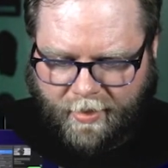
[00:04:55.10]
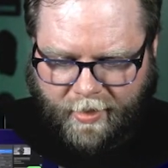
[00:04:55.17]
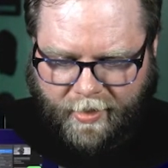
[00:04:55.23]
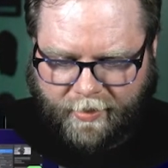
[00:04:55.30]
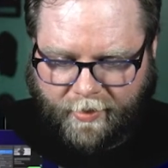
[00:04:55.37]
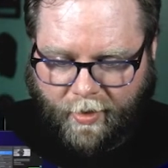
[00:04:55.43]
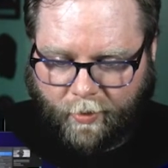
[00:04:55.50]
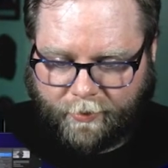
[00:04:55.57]

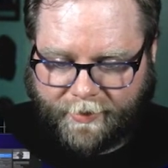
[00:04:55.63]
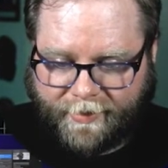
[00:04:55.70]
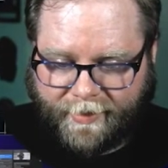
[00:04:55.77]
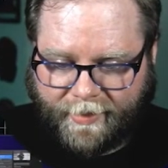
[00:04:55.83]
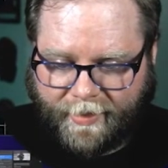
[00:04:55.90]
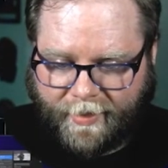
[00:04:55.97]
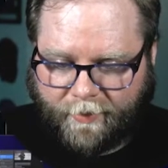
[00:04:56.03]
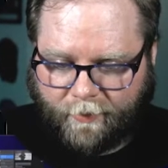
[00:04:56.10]
And the only
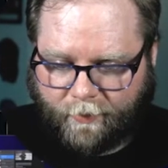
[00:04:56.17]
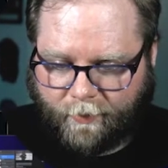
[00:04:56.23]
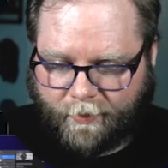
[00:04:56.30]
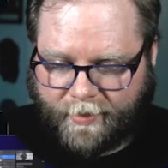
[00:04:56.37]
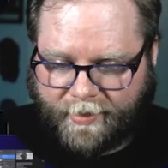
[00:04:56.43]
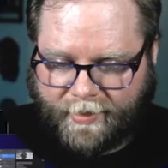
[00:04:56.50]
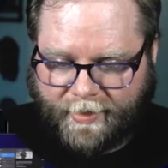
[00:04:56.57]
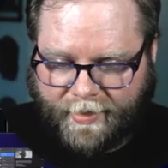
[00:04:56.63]
thing it
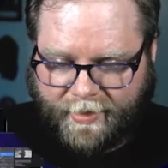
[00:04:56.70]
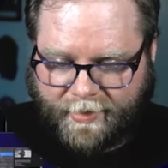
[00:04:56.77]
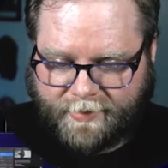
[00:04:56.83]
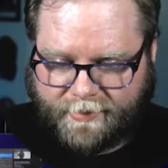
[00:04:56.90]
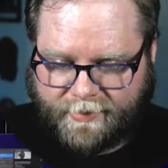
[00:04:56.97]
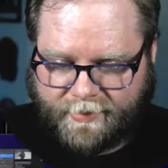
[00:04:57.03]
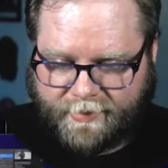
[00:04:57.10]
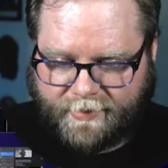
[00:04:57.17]
really
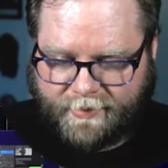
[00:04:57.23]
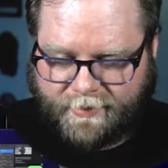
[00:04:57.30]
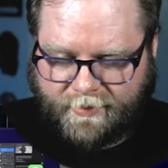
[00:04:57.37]
needs